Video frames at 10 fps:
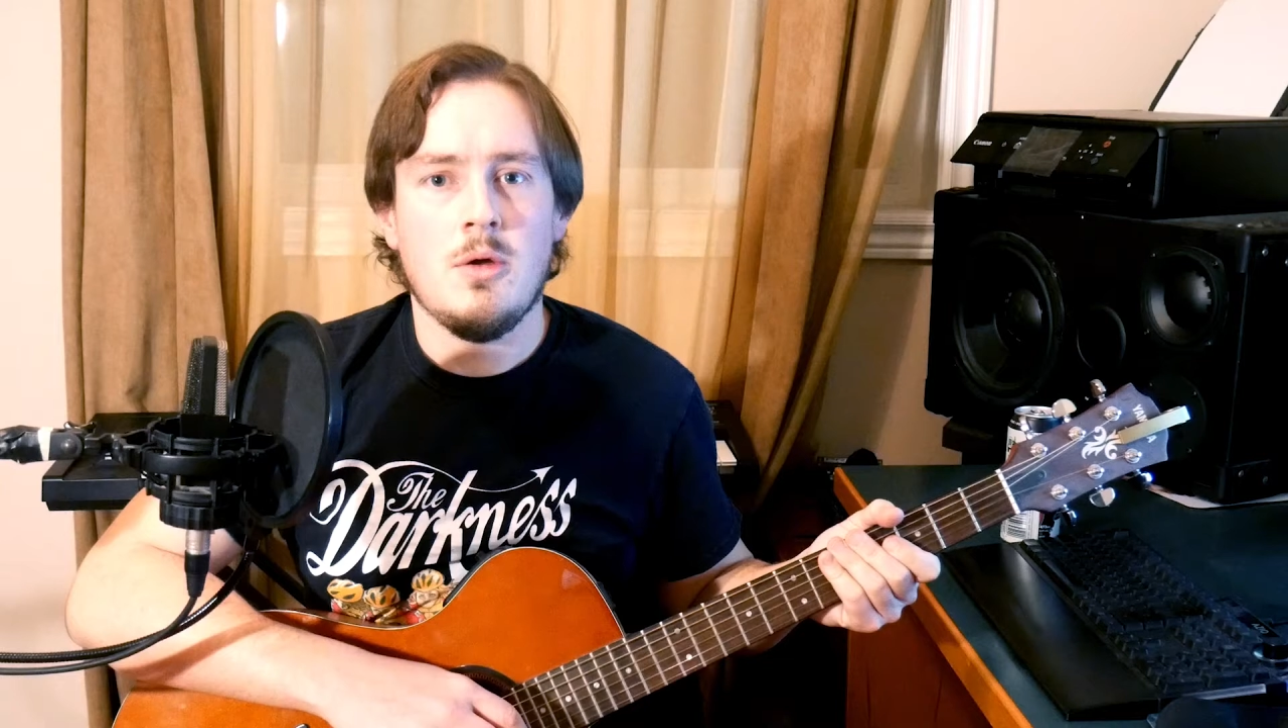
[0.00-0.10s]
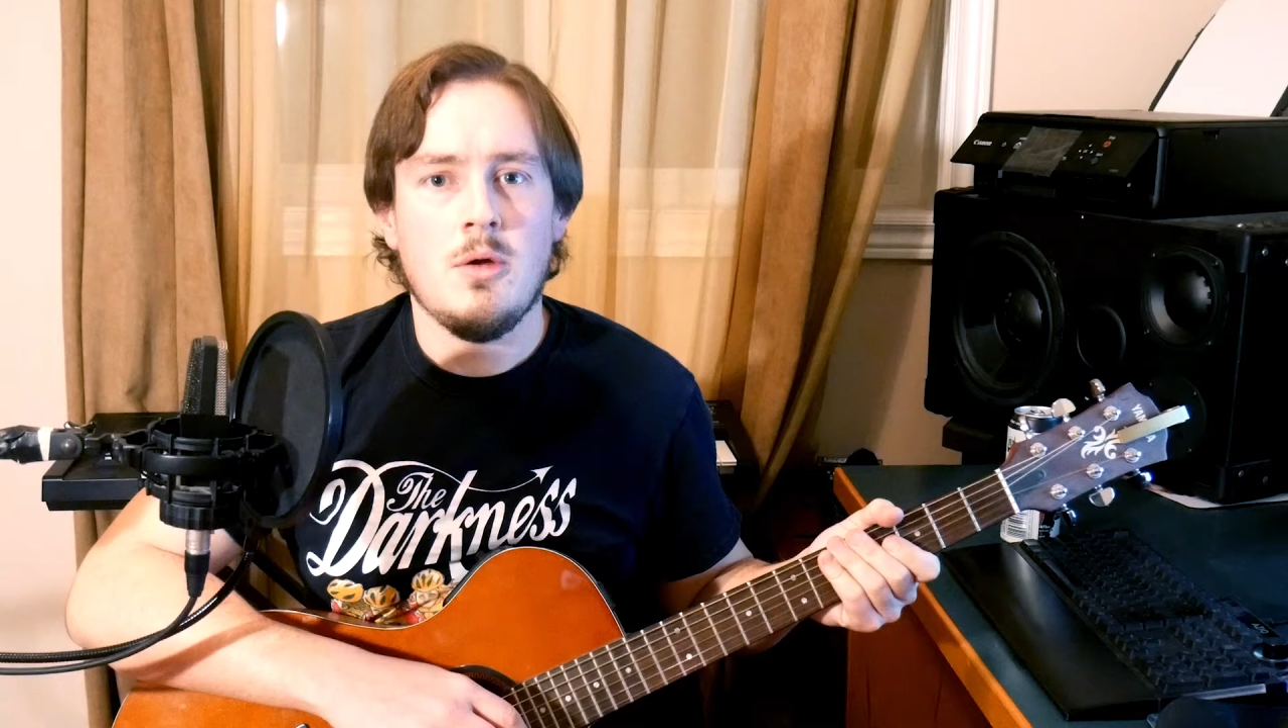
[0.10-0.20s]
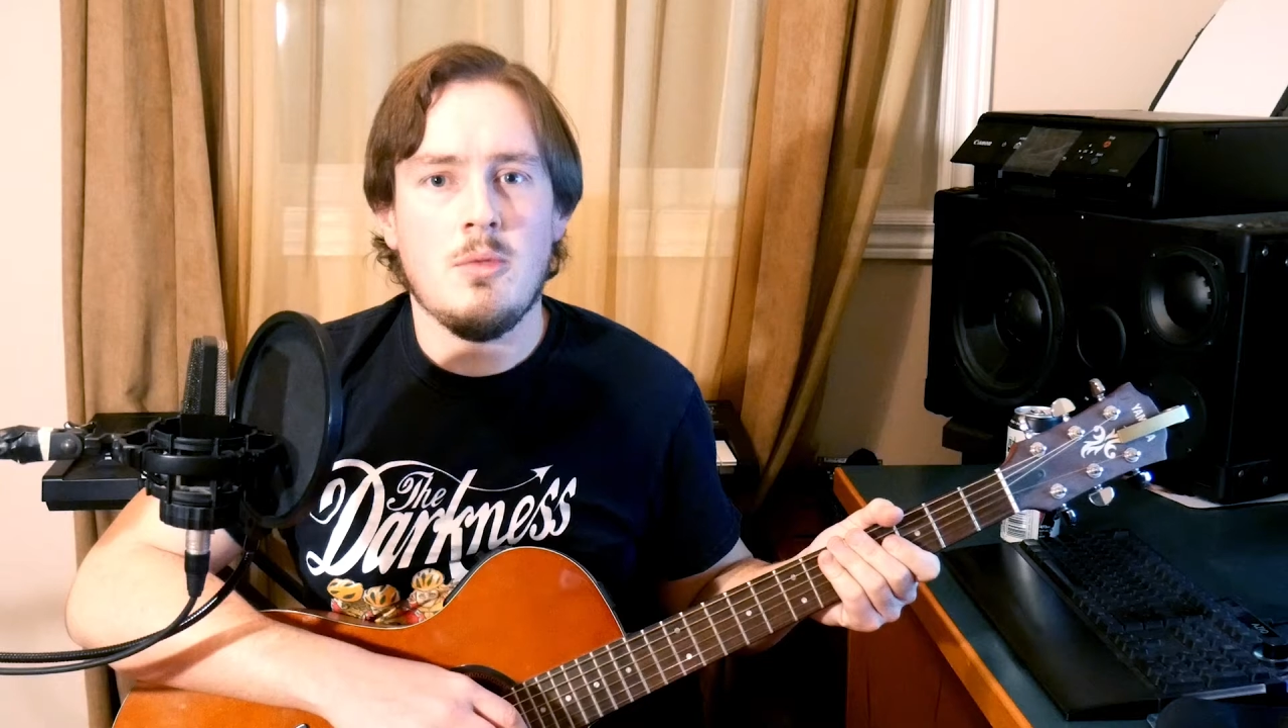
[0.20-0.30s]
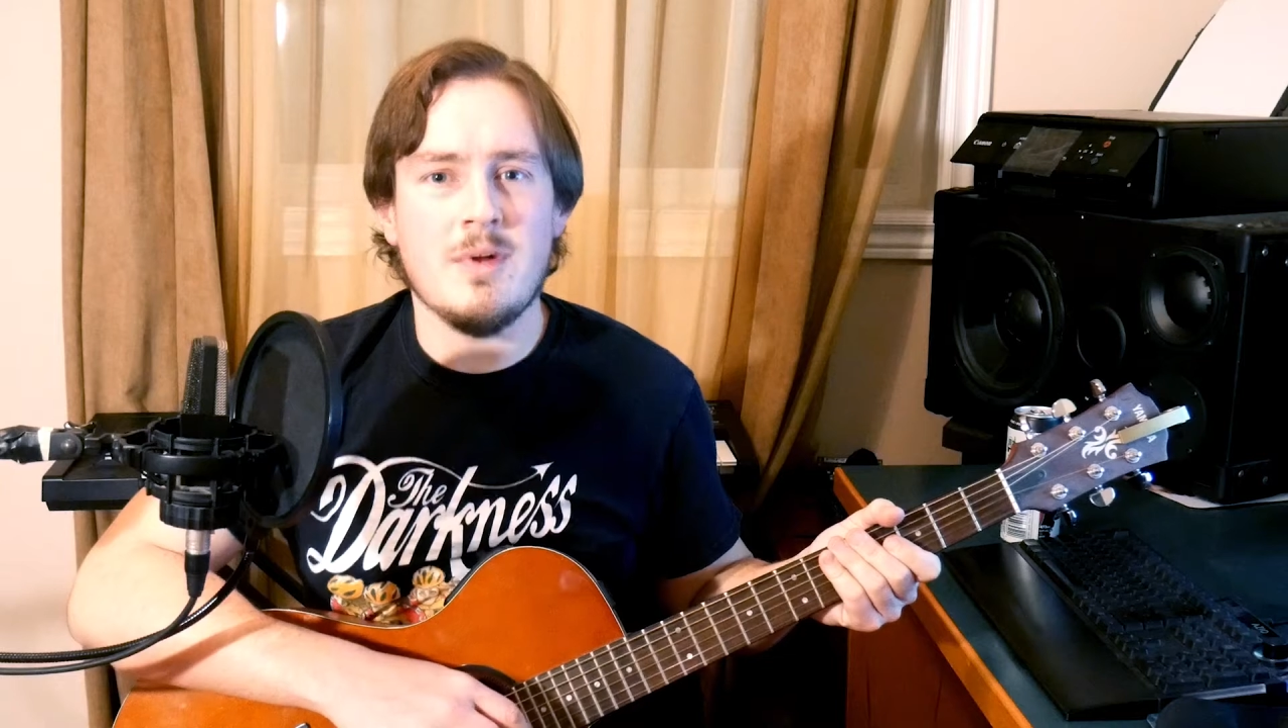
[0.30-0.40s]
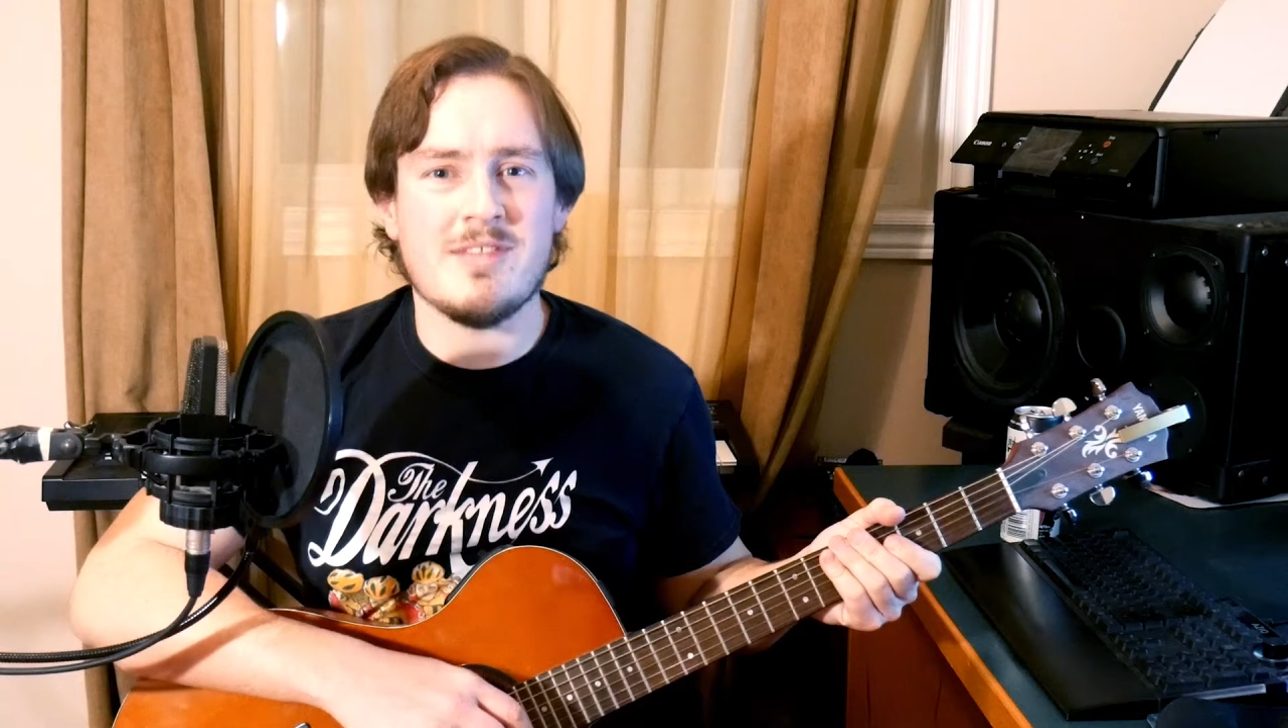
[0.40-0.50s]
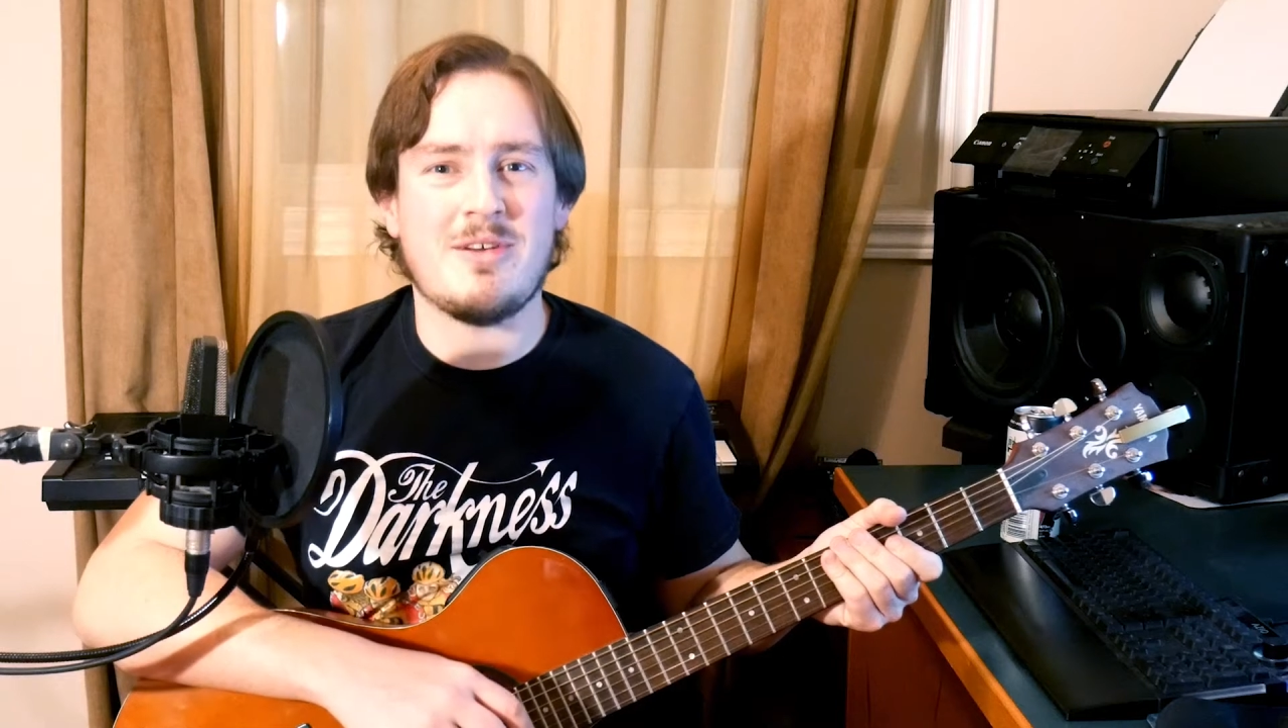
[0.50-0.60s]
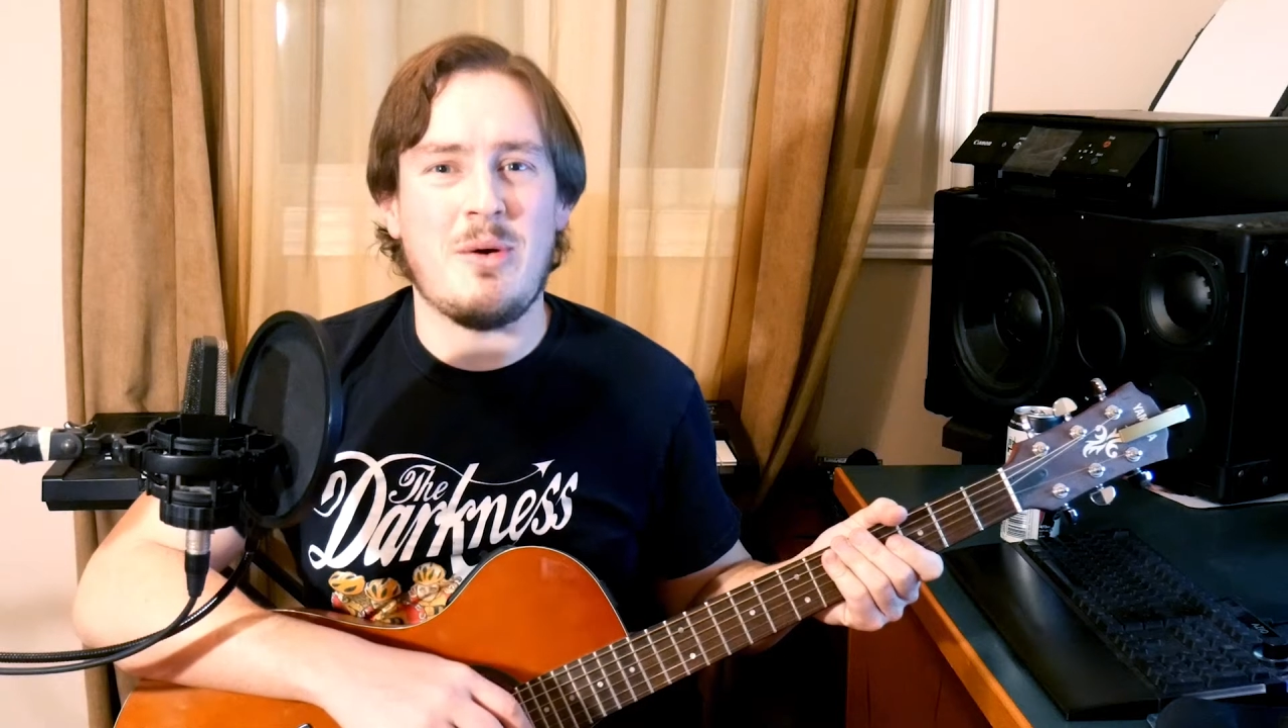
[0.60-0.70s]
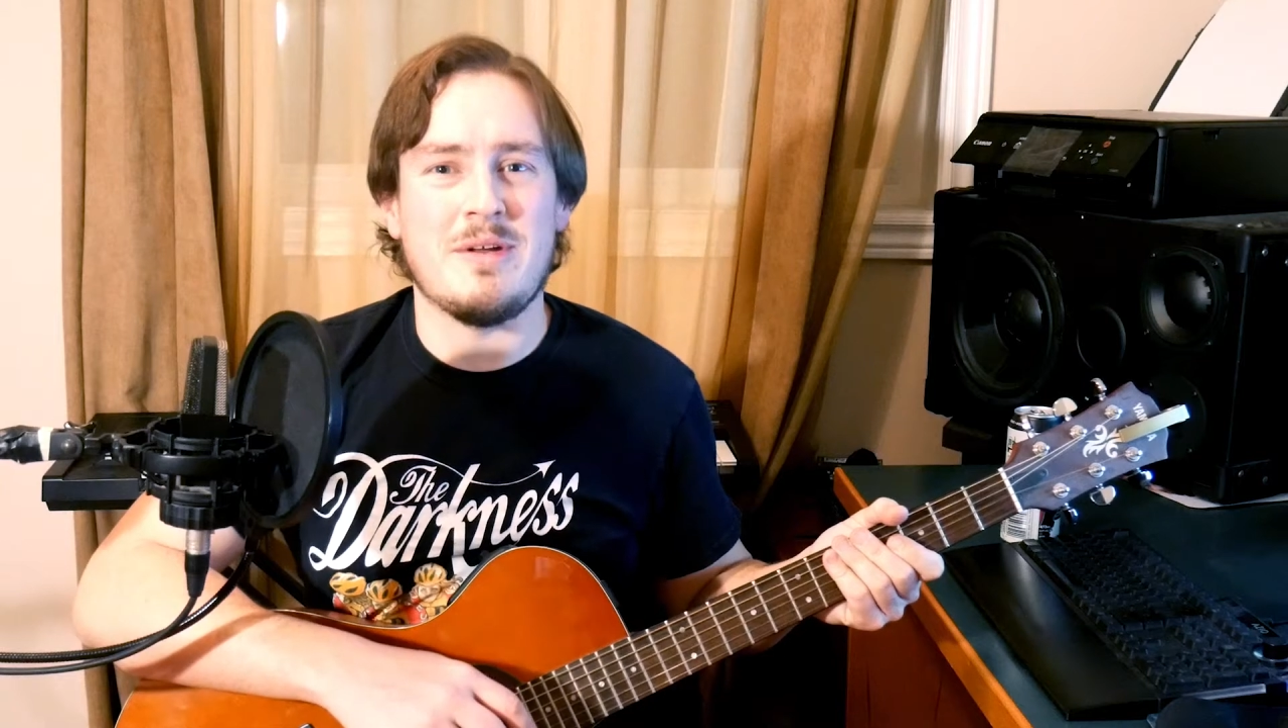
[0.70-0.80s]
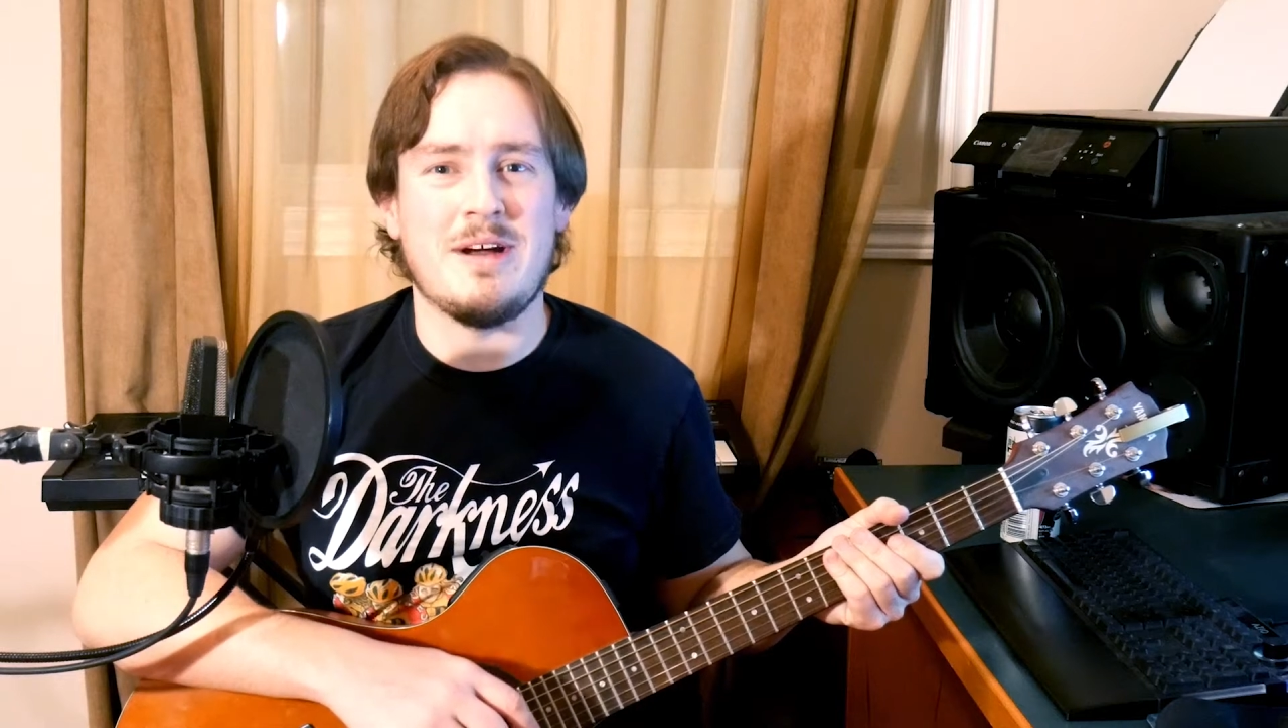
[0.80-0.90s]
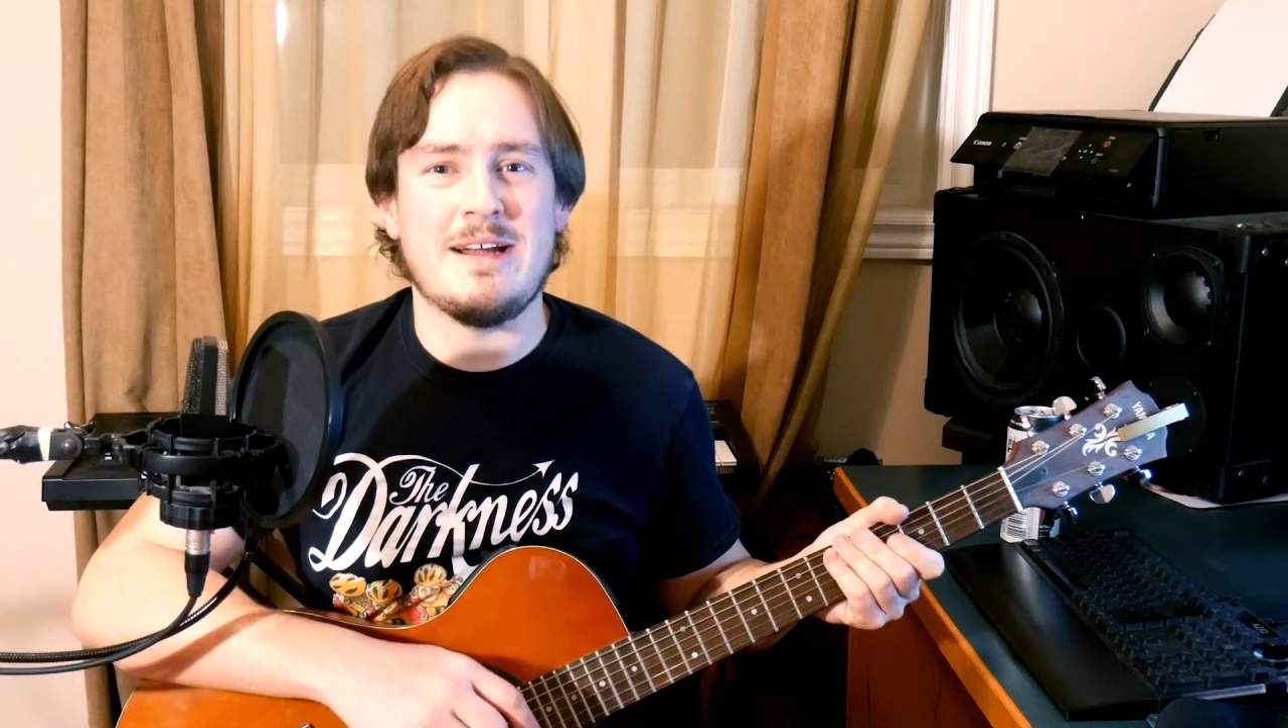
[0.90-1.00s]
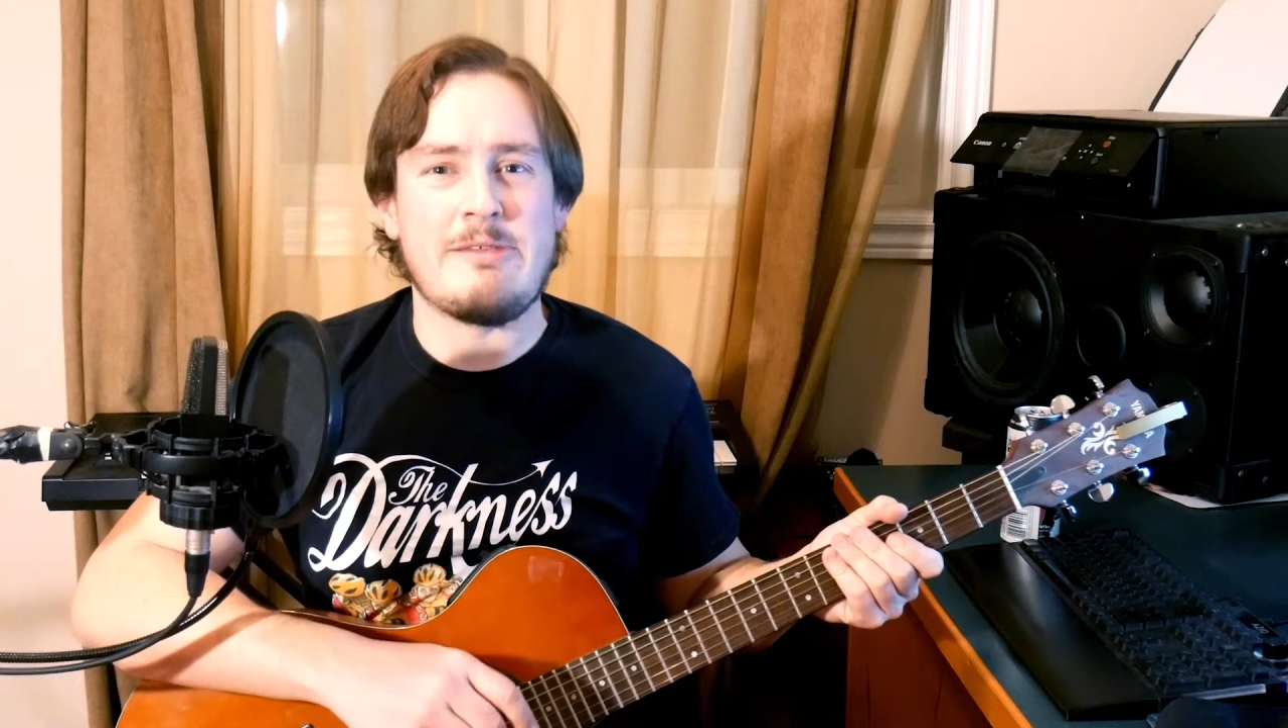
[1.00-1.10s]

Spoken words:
What's going on,